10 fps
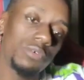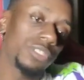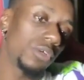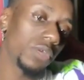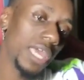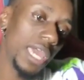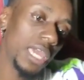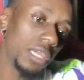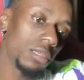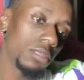was
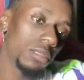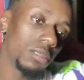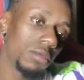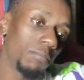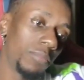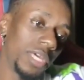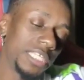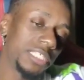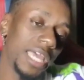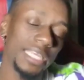okay, but it's